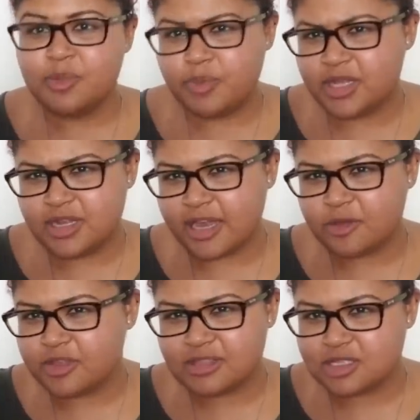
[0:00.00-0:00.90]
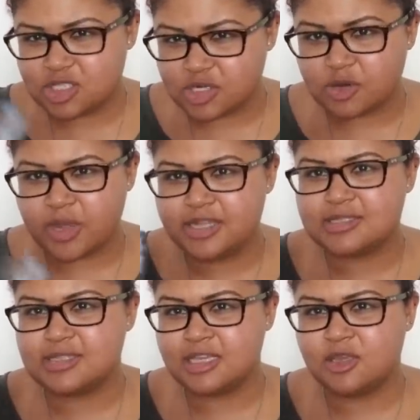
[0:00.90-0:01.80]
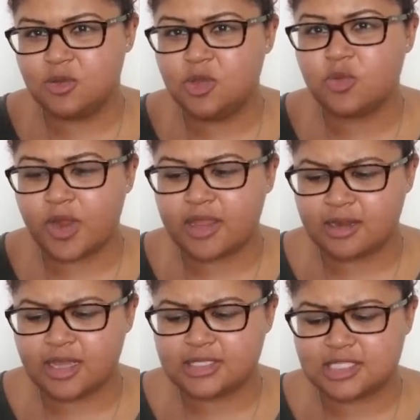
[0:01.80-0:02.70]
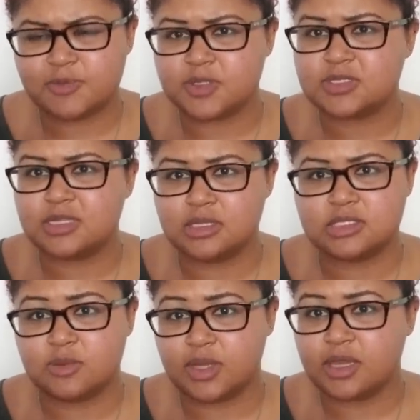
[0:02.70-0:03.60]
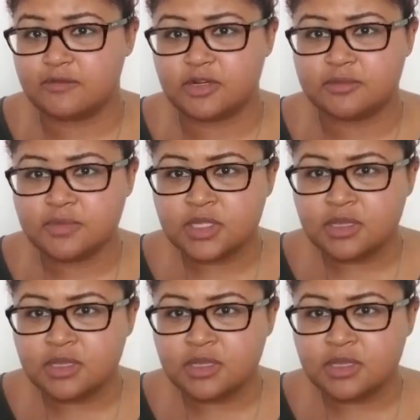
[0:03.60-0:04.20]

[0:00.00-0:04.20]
But I don't think that's true. I just think you you recognize this person needs to recover.